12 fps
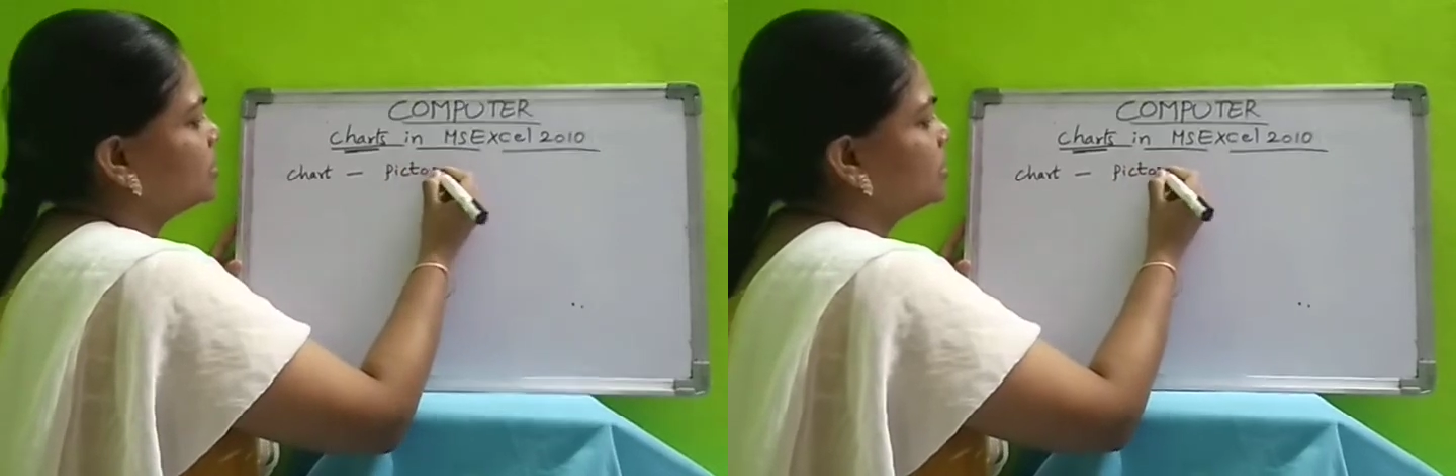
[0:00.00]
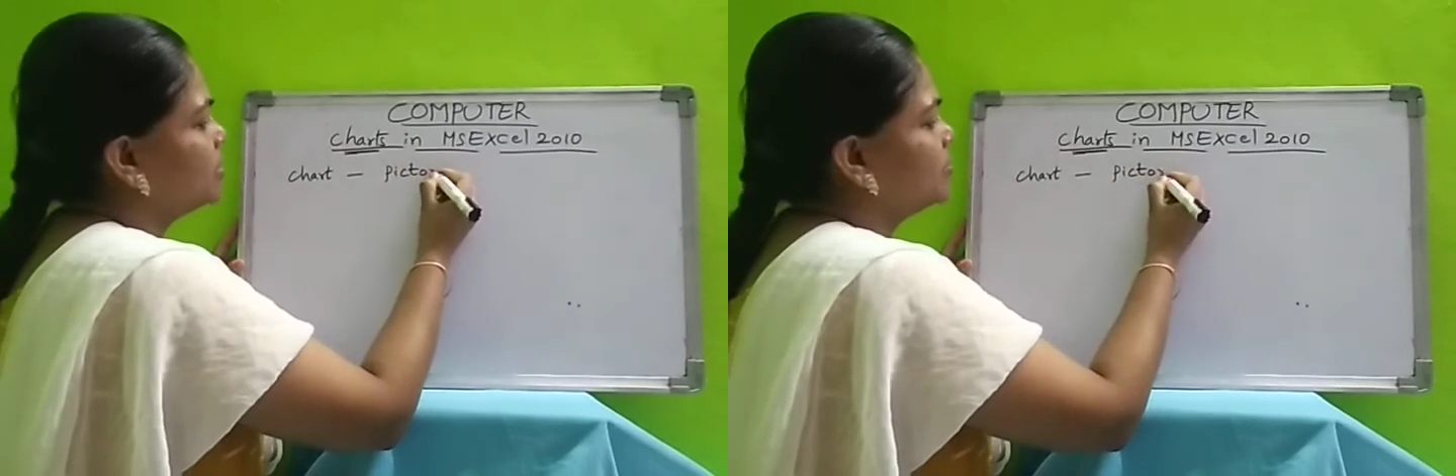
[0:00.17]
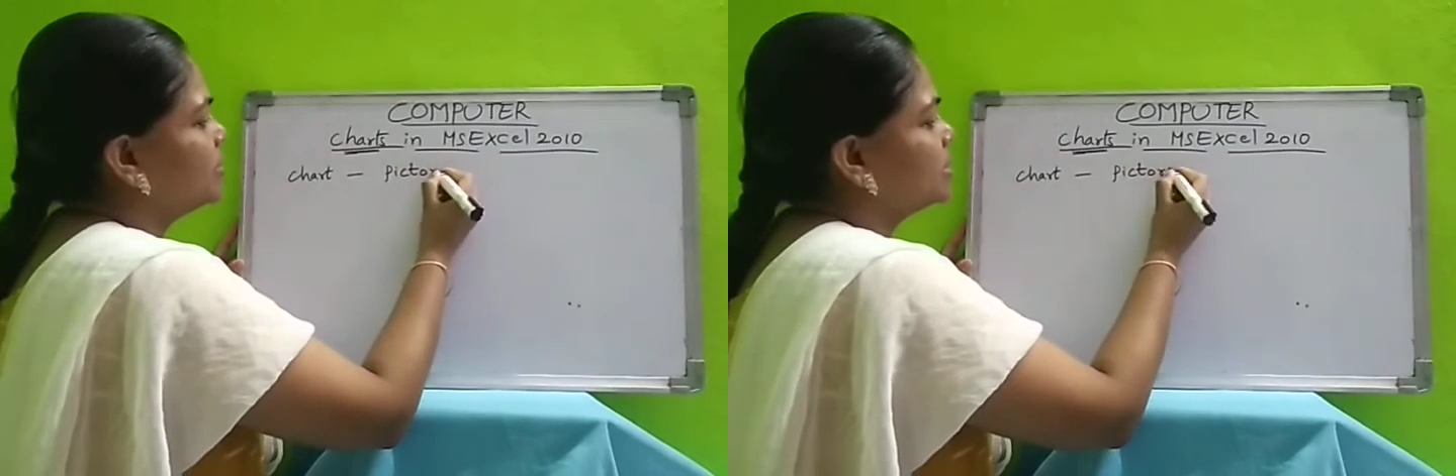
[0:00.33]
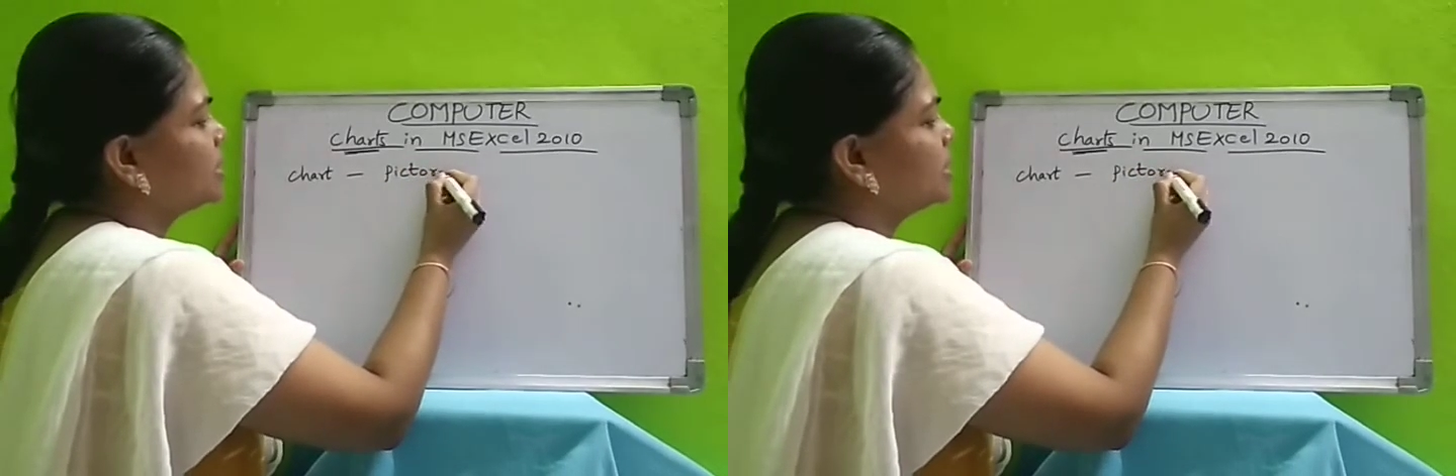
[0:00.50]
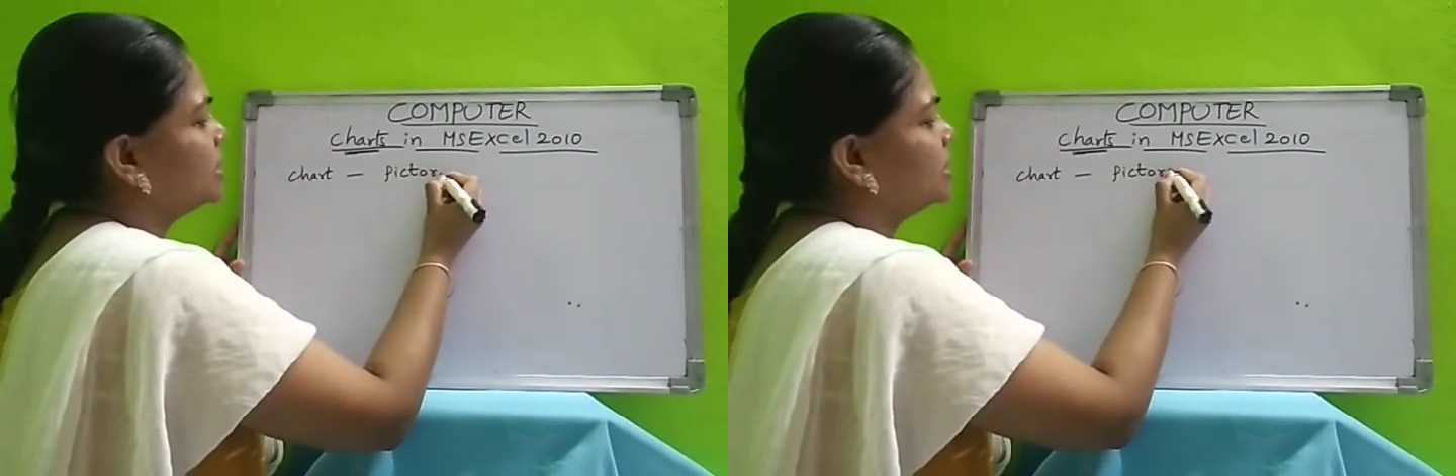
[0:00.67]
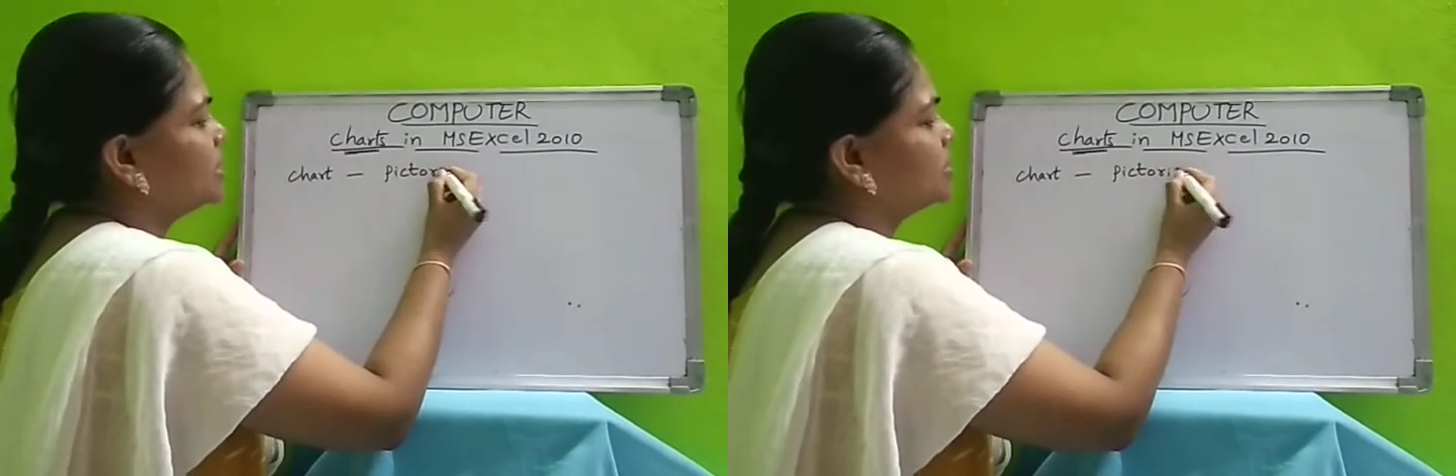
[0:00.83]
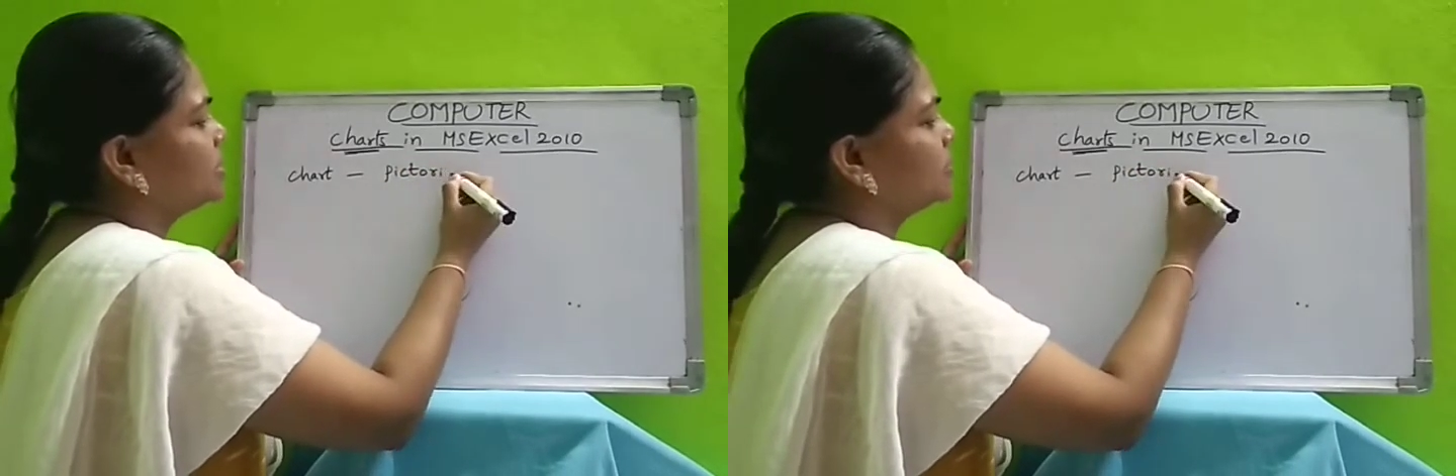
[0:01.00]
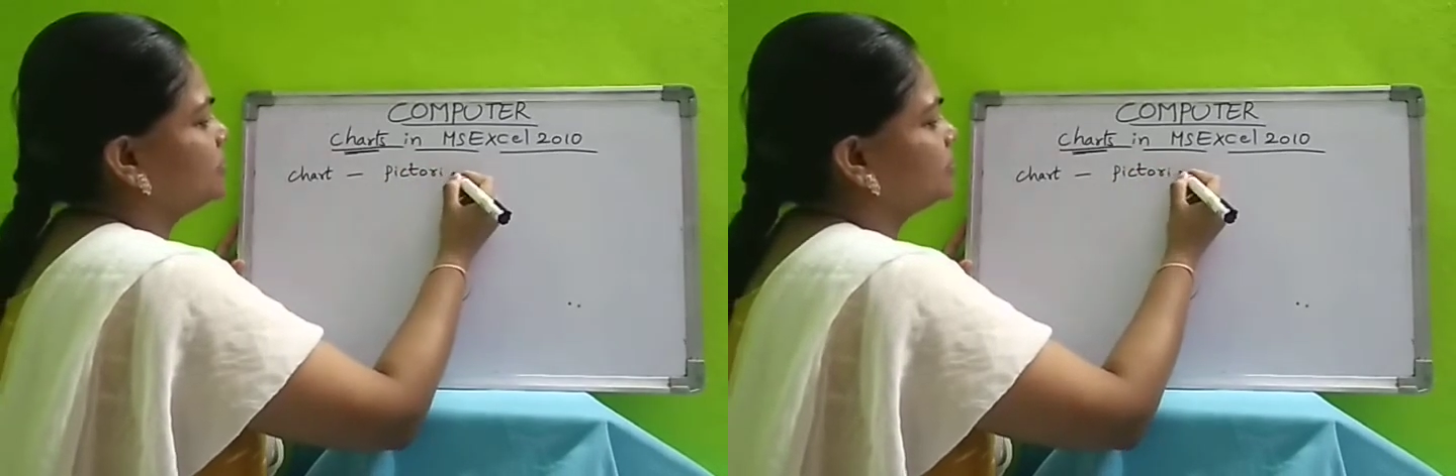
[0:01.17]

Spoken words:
representation.